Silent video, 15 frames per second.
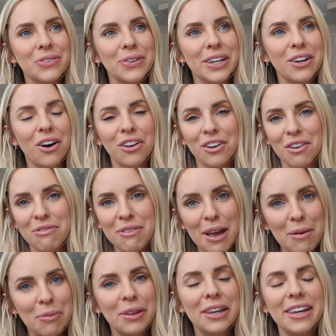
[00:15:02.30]
we called our
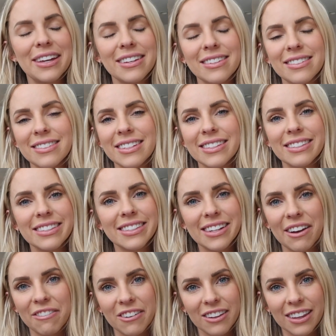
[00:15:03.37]
family and this is
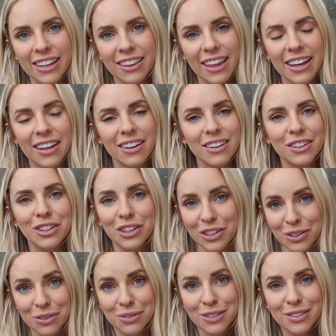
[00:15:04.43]
definitely like good
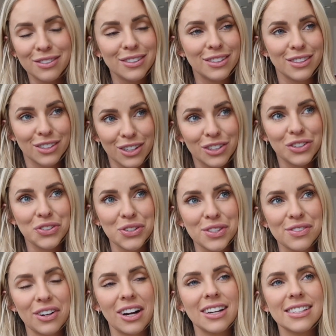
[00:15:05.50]
news. This is good news
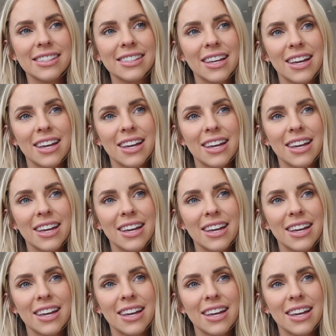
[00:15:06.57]
for us.